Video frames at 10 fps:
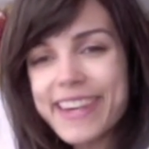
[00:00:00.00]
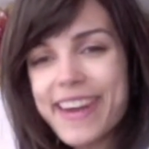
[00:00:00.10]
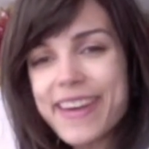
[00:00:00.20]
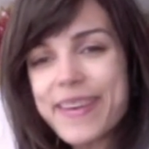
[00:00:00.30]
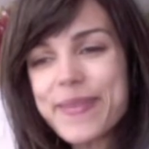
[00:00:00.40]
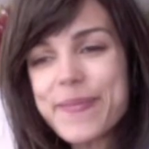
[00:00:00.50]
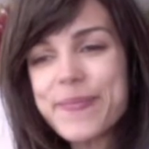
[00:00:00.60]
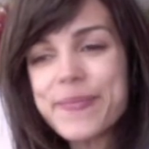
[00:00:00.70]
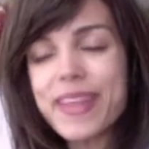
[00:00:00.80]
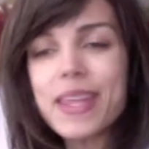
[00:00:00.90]
And
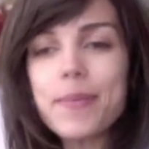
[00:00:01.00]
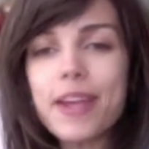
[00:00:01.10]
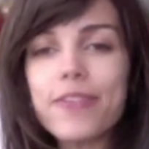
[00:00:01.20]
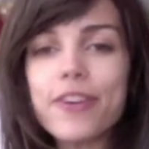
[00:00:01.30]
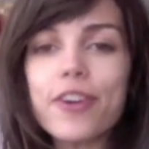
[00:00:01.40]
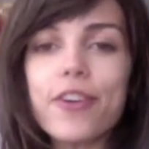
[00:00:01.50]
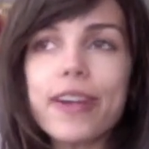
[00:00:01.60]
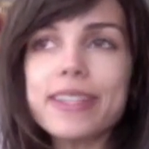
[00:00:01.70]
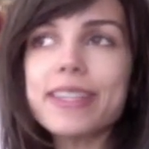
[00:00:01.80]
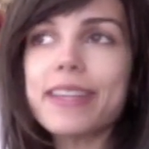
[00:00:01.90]
they make for
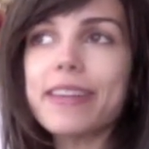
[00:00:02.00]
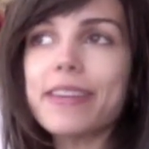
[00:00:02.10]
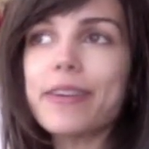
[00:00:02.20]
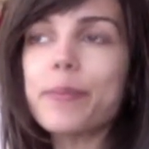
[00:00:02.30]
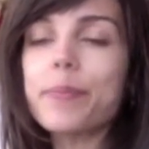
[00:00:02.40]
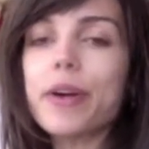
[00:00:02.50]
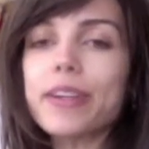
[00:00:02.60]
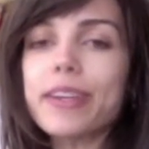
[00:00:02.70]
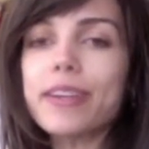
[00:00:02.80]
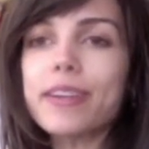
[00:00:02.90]
great little
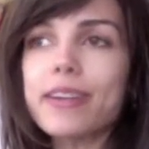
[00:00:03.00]
party